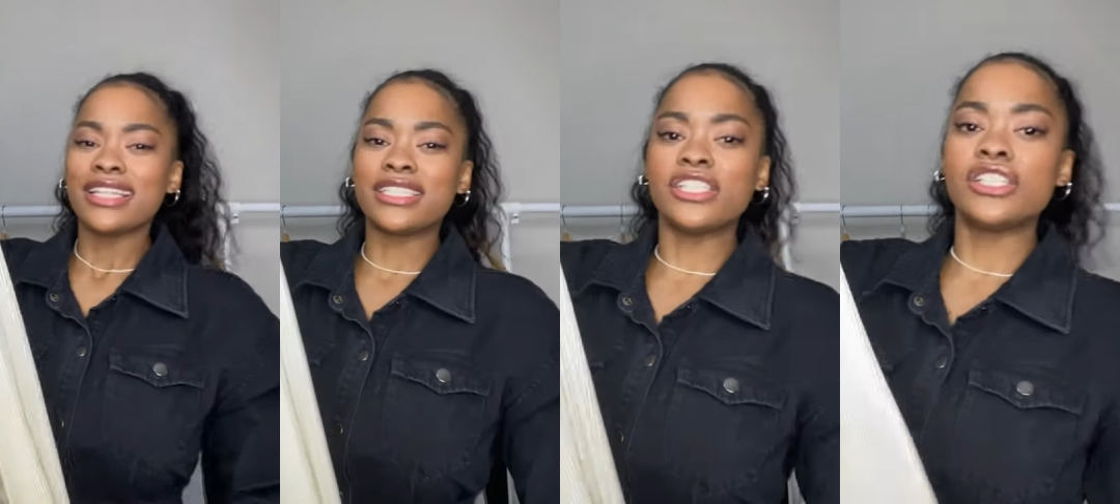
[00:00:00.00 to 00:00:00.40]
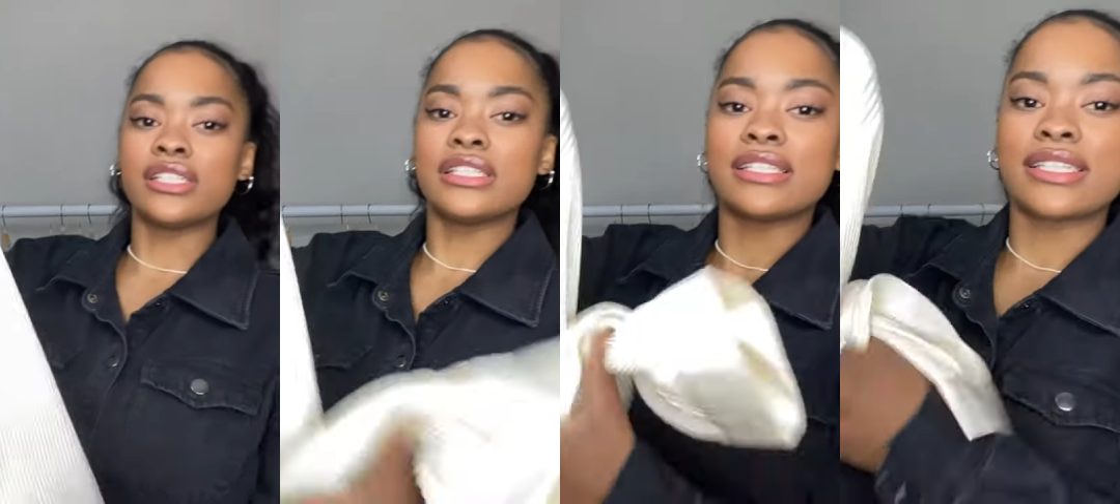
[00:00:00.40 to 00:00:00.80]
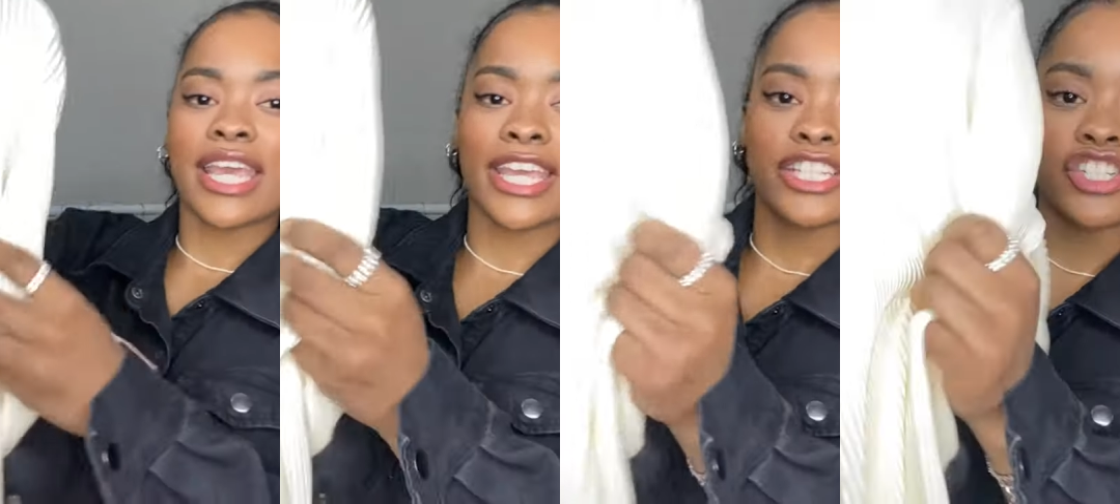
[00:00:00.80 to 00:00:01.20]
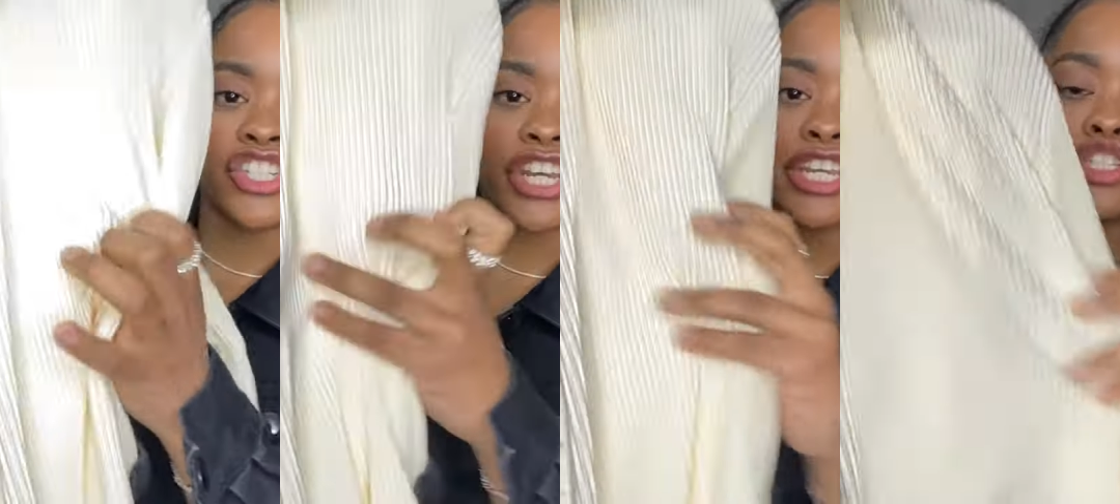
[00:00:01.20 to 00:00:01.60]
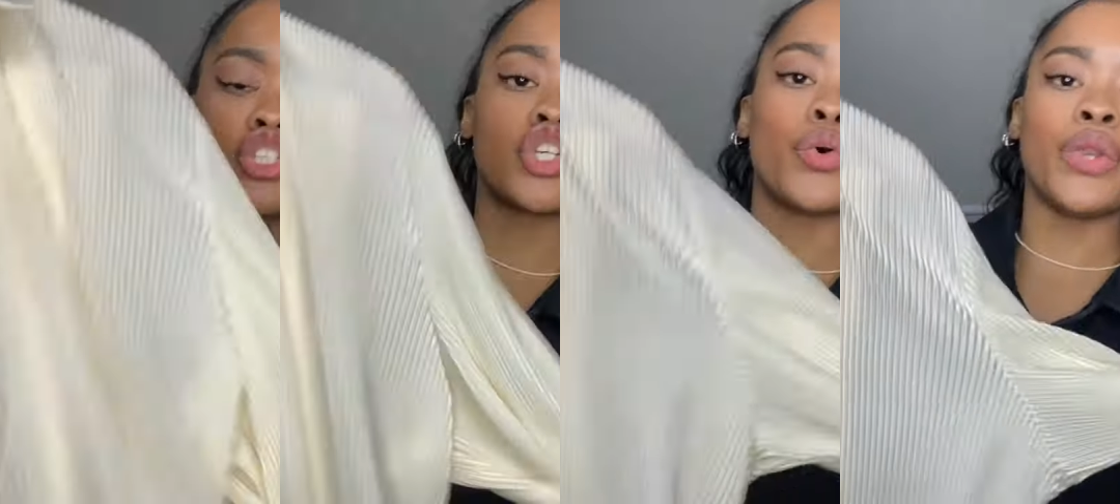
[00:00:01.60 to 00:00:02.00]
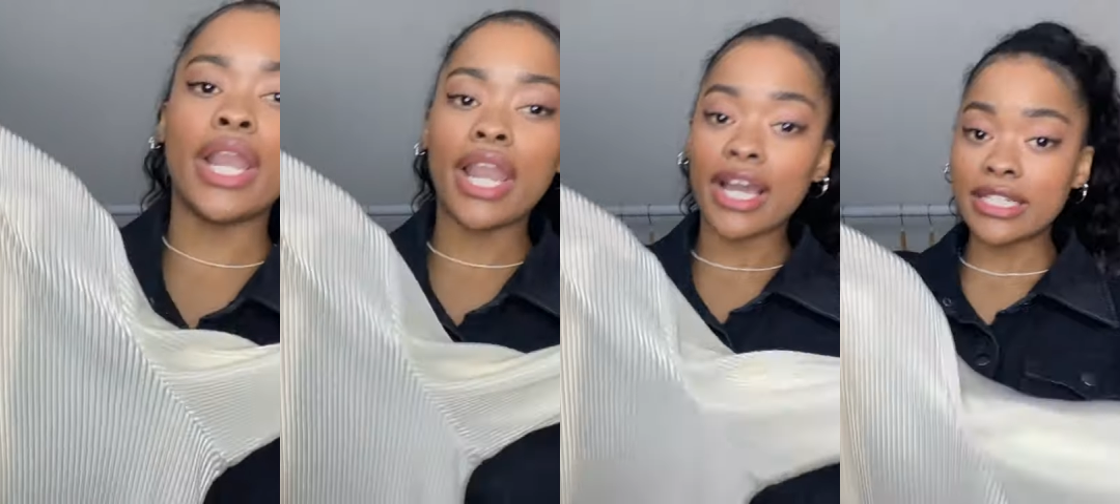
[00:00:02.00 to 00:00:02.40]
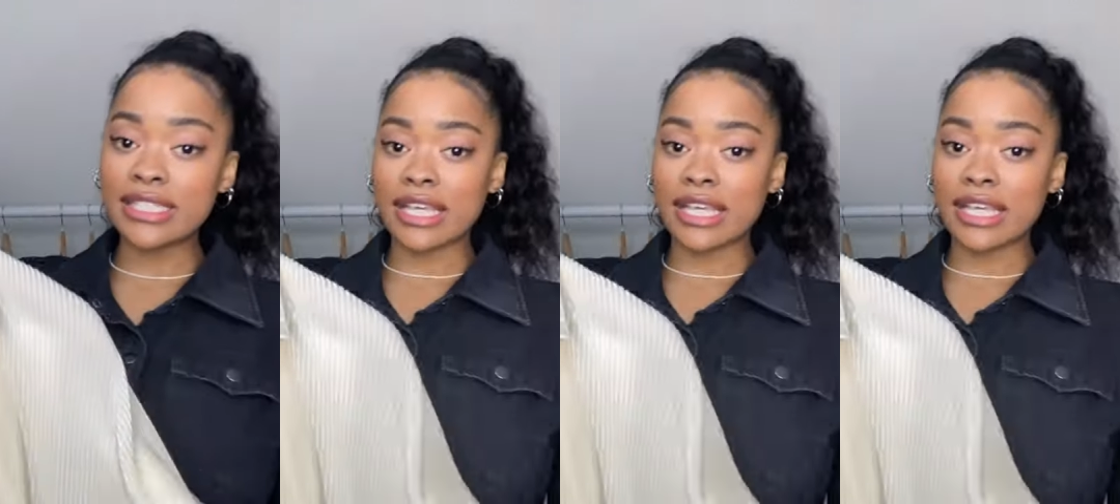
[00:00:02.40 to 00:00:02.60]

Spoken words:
Just this texture is so luxe.